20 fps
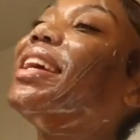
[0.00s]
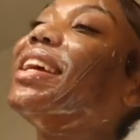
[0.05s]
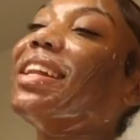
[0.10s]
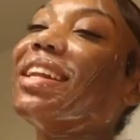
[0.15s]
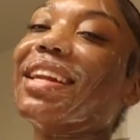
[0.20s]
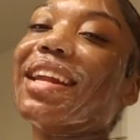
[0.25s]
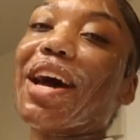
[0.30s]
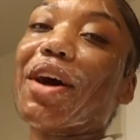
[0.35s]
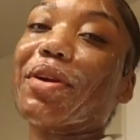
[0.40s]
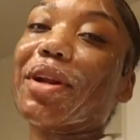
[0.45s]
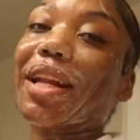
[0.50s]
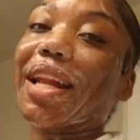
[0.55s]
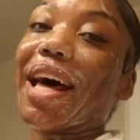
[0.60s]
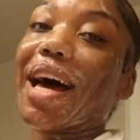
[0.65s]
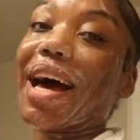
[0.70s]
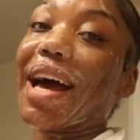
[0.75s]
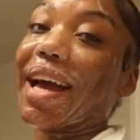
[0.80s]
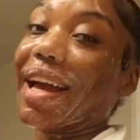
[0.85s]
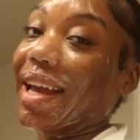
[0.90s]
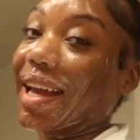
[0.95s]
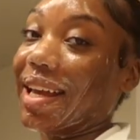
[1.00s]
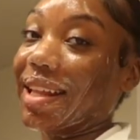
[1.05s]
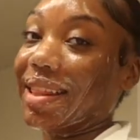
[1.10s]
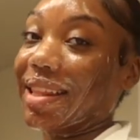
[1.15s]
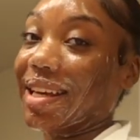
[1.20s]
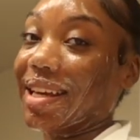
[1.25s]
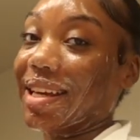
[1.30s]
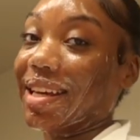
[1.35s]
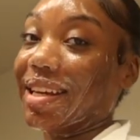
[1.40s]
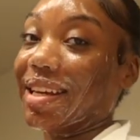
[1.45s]
eating out a lot and
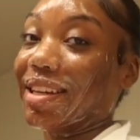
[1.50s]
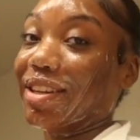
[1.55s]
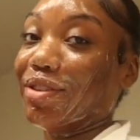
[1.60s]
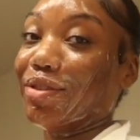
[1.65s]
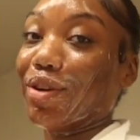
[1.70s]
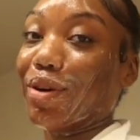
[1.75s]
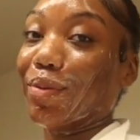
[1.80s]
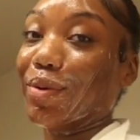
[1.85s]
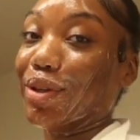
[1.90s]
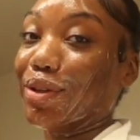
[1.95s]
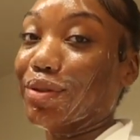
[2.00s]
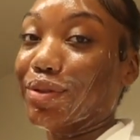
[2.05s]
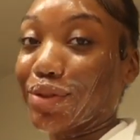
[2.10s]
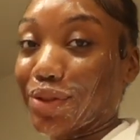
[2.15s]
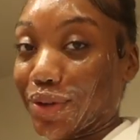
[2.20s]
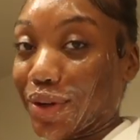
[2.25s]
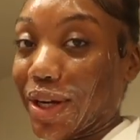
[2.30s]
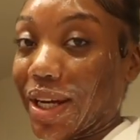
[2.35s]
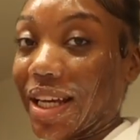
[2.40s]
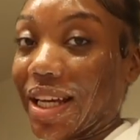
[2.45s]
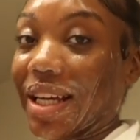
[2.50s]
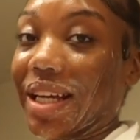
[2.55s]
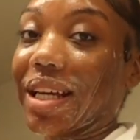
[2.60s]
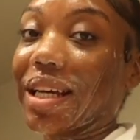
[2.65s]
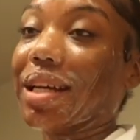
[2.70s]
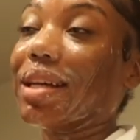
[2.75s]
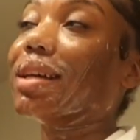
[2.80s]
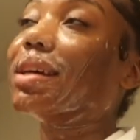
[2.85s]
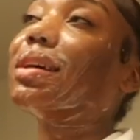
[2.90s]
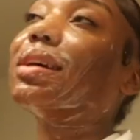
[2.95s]
then, you know, when you drink,
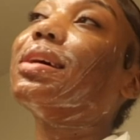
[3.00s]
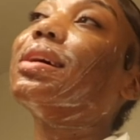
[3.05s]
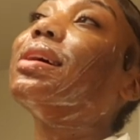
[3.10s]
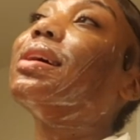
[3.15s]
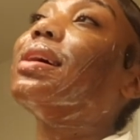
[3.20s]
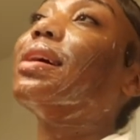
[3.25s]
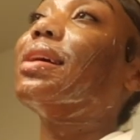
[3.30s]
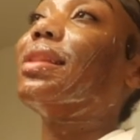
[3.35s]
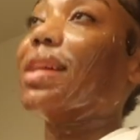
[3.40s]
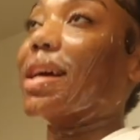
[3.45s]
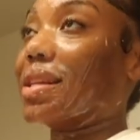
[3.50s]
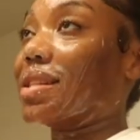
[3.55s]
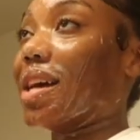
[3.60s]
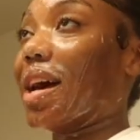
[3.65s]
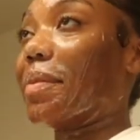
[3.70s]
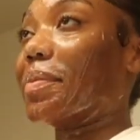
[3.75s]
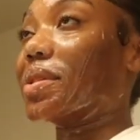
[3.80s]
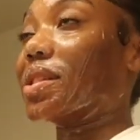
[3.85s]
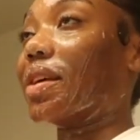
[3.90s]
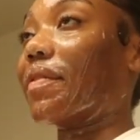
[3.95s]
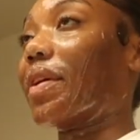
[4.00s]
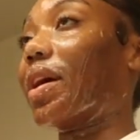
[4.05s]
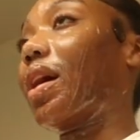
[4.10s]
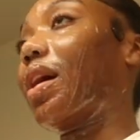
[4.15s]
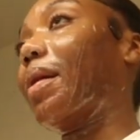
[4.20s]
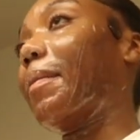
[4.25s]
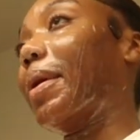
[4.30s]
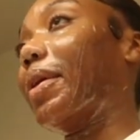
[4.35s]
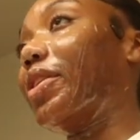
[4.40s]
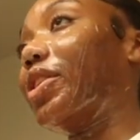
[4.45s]
that type of stuff can
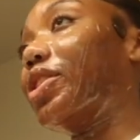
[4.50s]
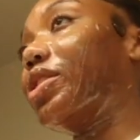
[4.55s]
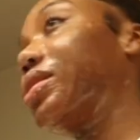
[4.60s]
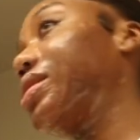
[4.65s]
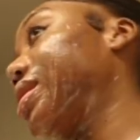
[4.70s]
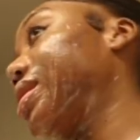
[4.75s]
come out of your